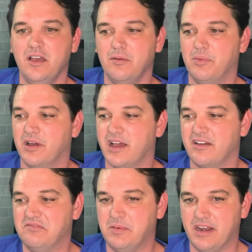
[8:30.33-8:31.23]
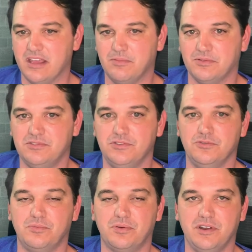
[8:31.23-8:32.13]
but I've been able to
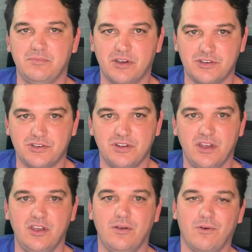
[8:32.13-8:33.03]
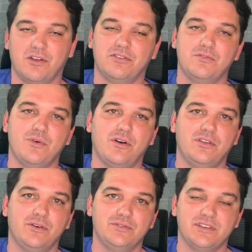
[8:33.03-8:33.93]
pretty much work through all
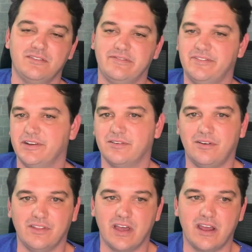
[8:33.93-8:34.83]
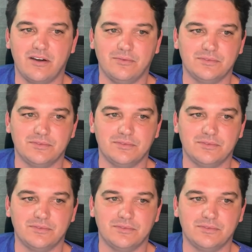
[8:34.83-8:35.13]
those and figure all that out.